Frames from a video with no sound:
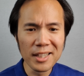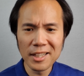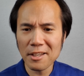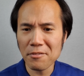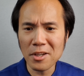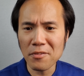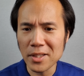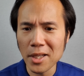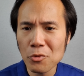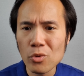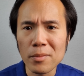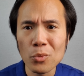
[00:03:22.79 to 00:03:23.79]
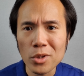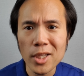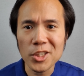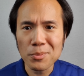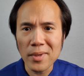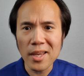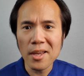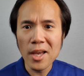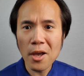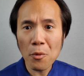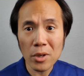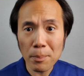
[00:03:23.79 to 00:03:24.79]
Even if another woman would touch me
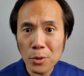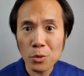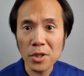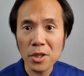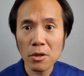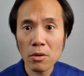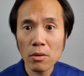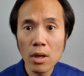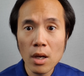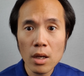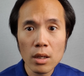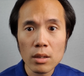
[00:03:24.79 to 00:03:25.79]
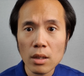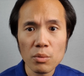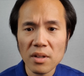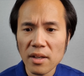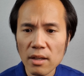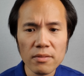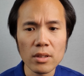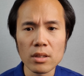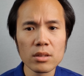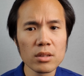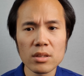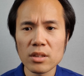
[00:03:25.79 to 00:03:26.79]
with a pool cue, I would never
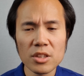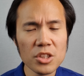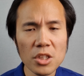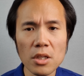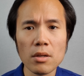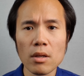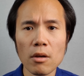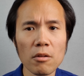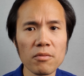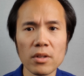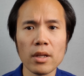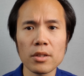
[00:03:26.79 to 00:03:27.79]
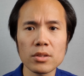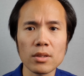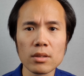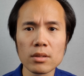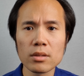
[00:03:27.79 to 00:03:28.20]
cheat on Vanessa.